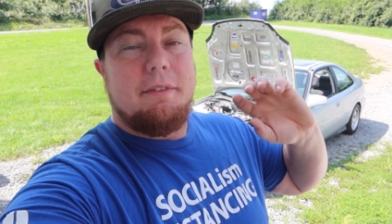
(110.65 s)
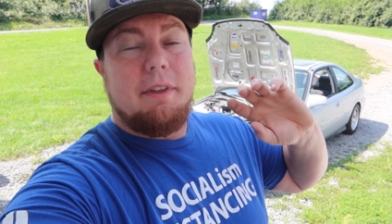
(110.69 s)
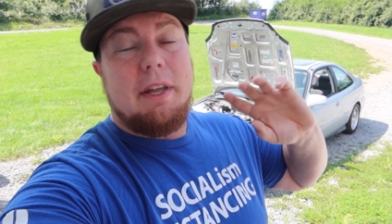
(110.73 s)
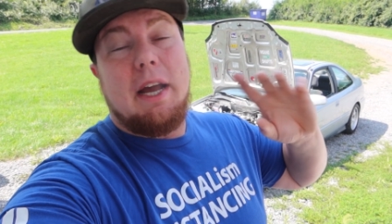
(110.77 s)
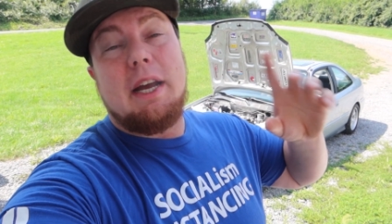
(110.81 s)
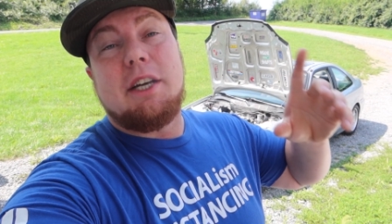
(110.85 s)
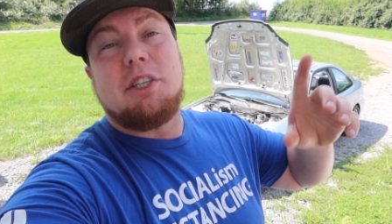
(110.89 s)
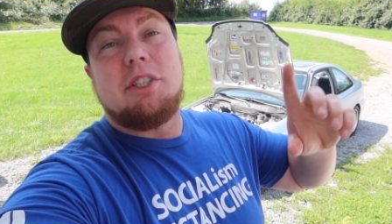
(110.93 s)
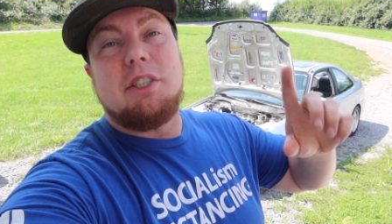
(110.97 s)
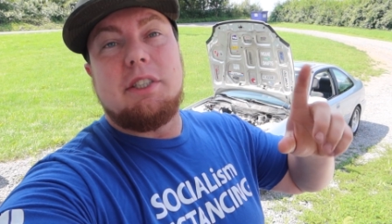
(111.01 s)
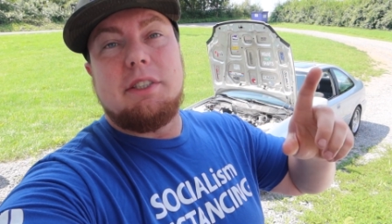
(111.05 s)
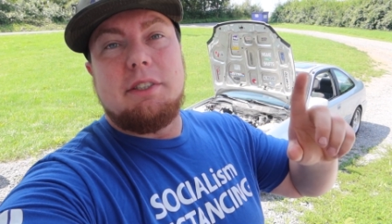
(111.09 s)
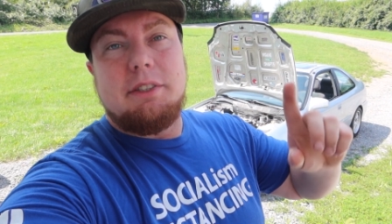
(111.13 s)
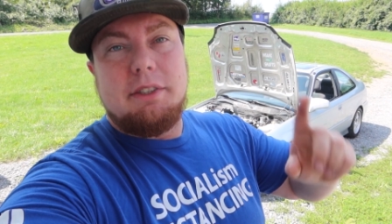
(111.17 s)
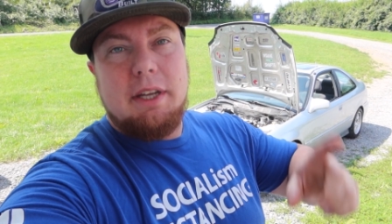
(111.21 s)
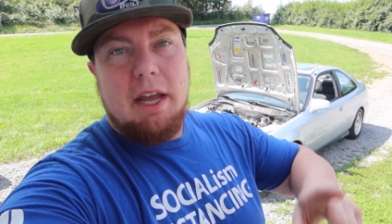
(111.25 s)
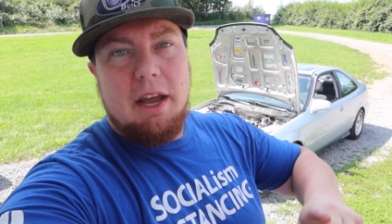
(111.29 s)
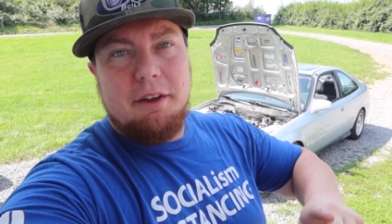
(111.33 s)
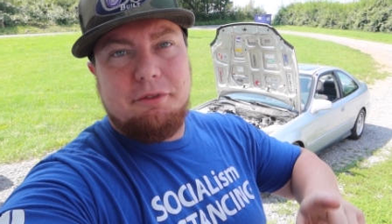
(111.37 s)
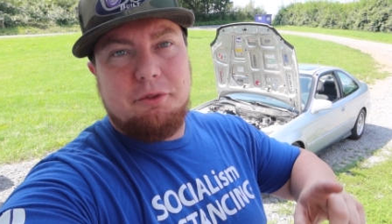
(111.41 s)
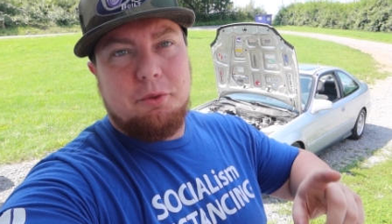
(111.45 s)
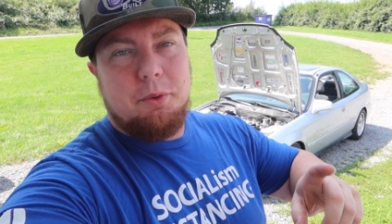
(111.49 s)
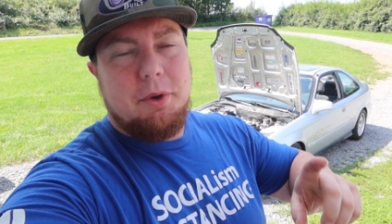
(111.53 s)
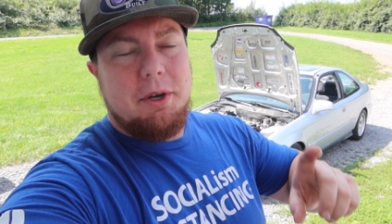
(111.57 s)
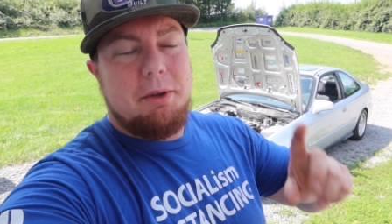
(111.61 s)
actually
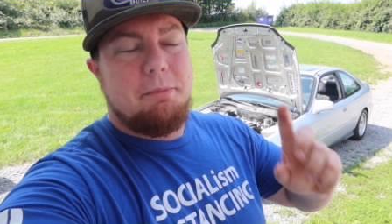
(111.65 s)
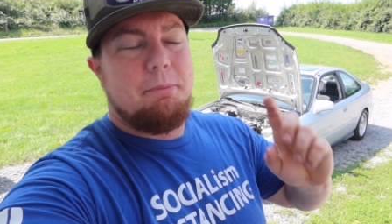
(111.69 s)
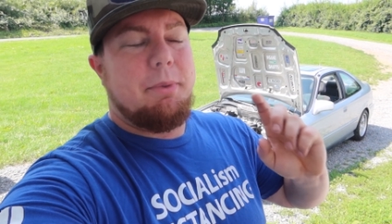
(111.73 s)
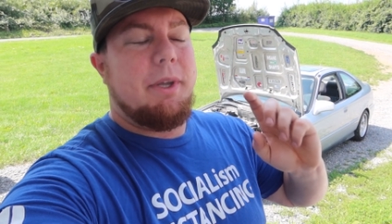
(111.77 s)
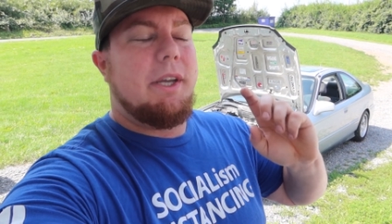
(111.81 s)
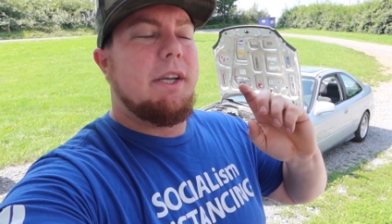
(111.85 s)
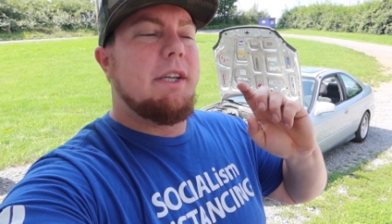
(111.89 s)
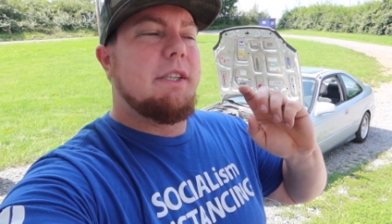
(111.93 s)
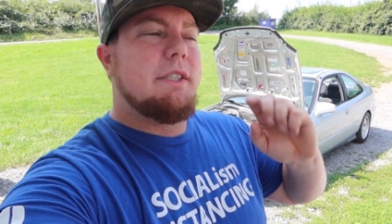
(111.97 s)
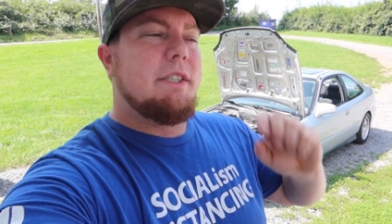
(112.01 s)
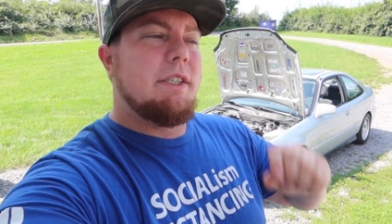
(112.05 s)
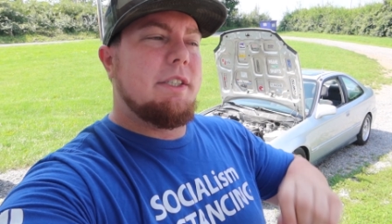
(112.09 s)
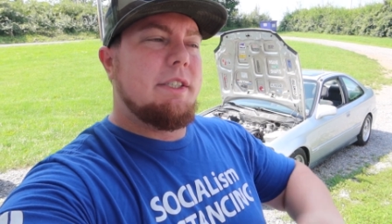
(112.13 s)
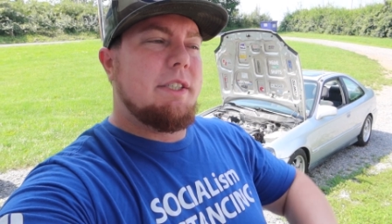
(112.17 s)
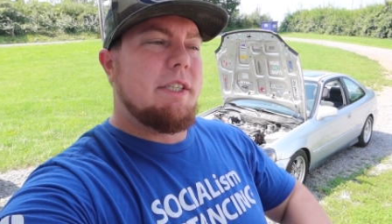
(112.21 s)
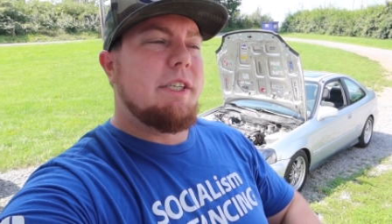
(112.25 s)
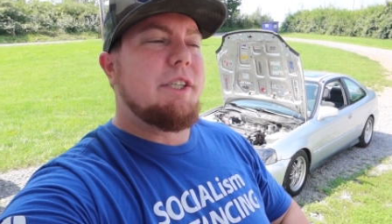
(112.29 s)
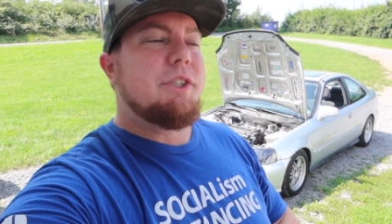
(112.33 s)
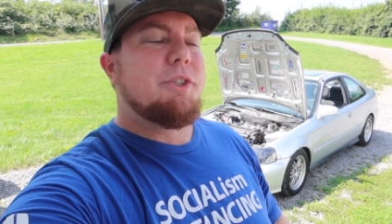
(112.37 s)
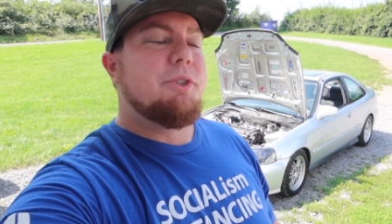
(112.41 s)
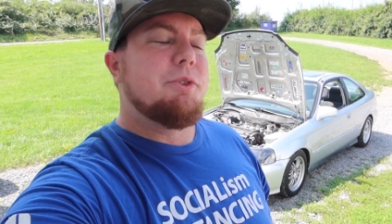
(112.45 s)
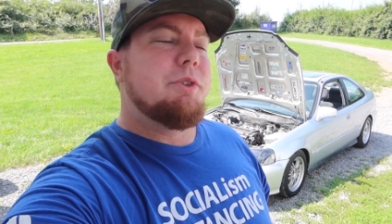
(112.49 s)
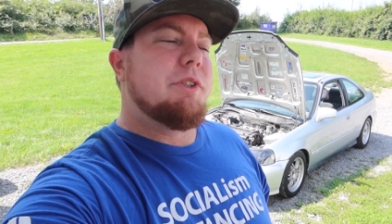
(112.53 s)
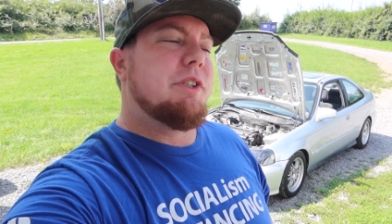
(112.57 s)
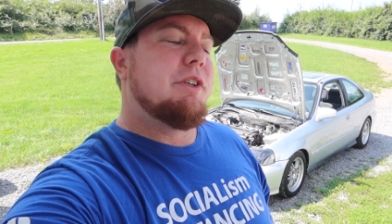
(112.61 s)
F20B. It's a
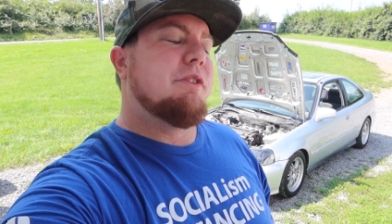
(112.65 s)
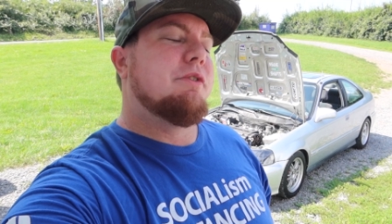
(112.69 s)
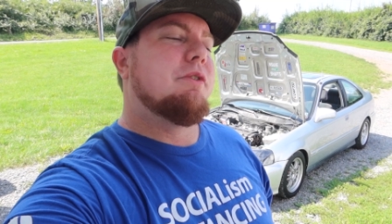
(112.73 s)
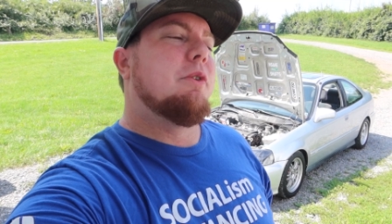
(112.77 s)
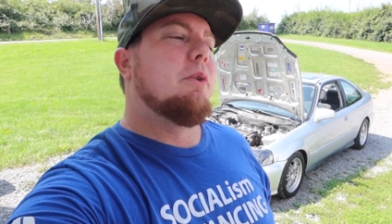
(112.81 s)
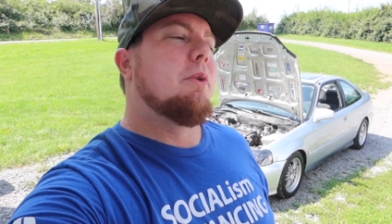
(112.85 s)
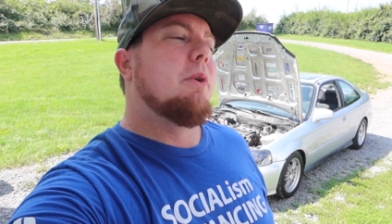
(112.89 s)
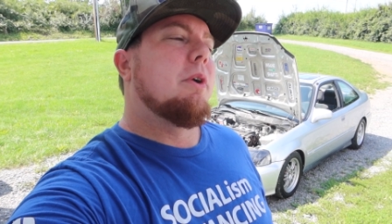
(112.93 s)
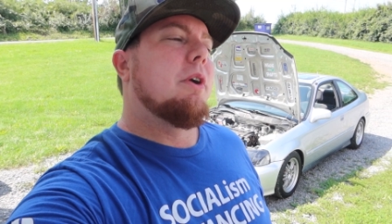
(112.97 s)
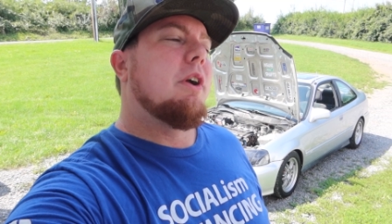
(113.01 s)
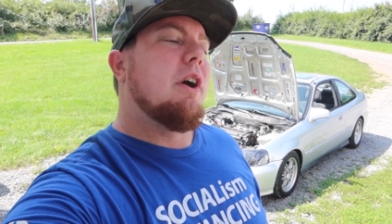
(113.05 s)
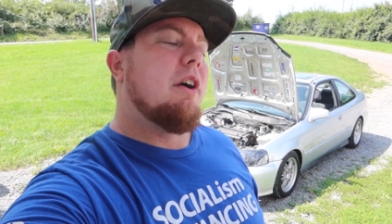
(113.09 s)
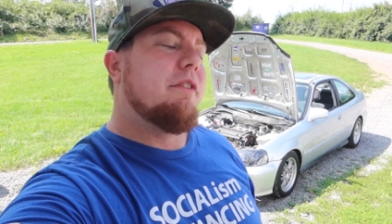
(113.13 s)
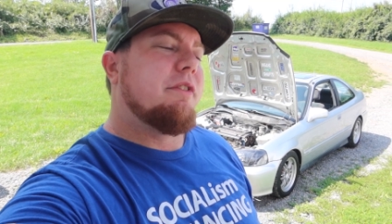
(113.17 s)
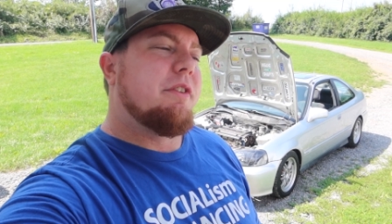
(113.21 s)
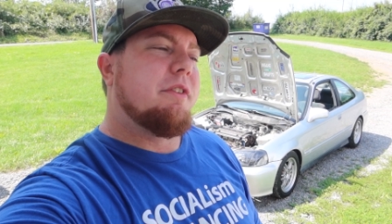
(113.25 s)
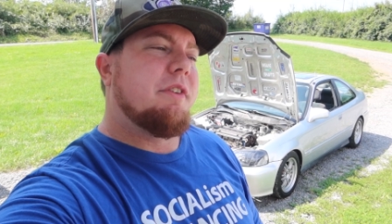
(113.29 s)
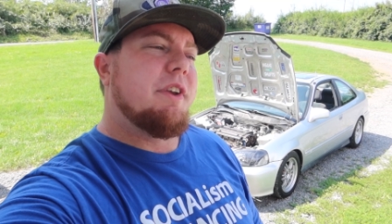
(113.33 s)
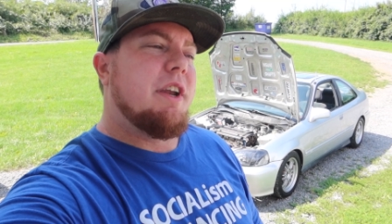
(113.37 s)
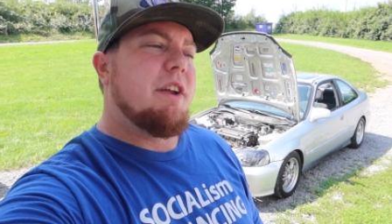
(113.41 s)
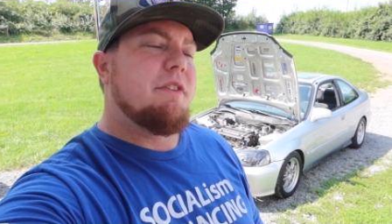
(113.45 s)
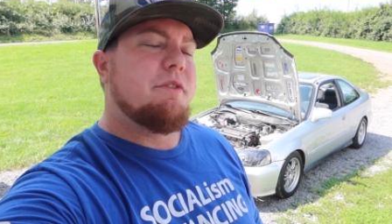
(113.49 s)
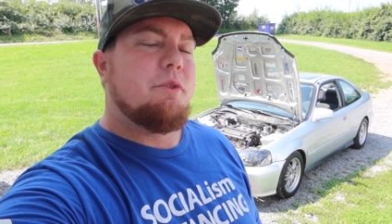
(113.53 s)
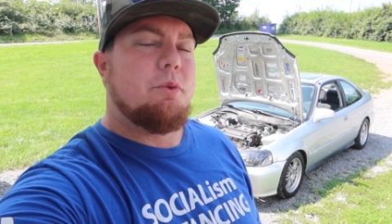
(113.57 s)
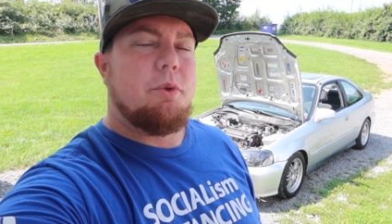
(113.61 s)
T2 T4 off of
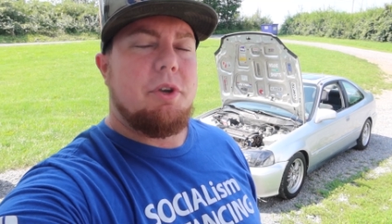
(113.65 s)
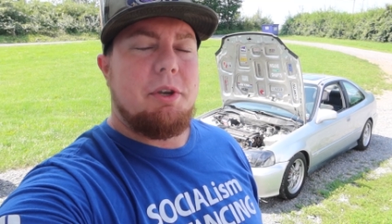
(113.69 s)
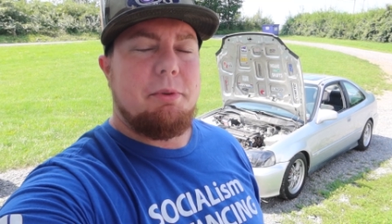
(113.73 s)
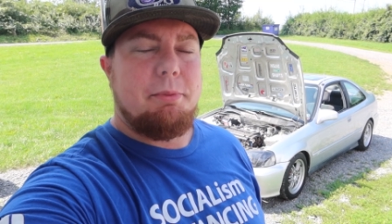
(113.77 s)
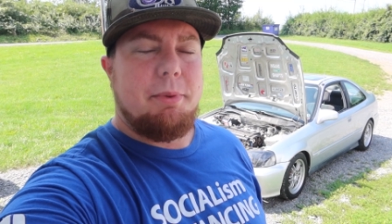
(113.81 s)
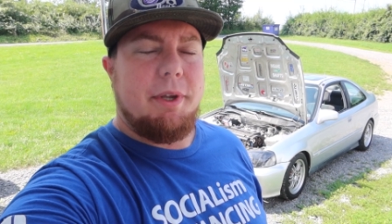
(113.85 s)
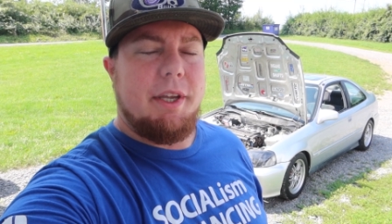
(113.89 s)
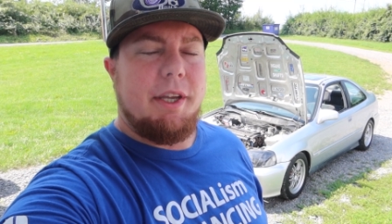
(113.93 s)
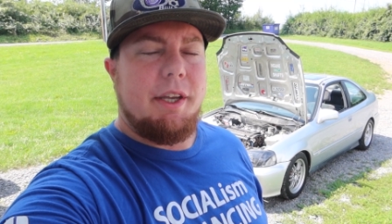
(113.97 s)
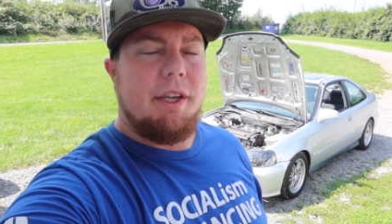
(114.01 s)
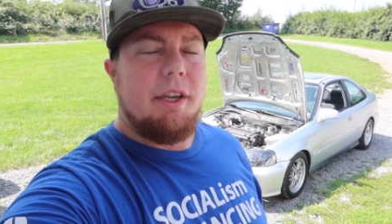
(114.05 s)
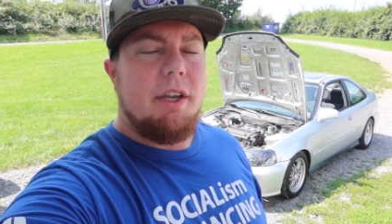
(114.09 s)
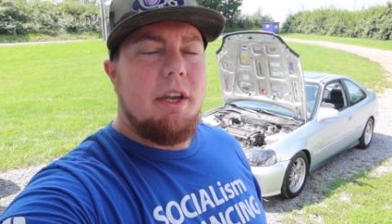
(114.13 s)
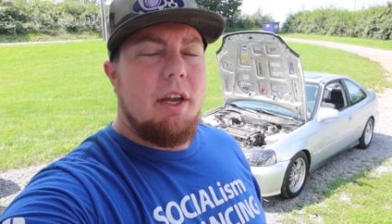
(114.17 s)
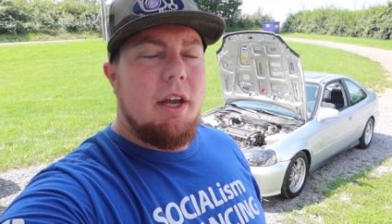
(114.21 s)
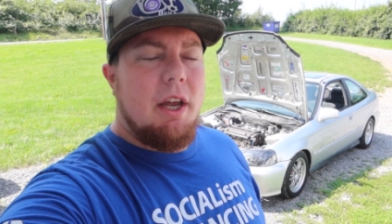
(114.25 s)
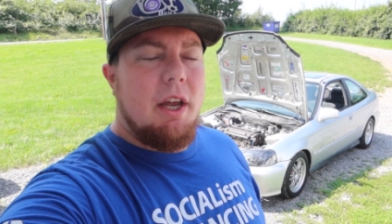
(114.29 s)
an F20B,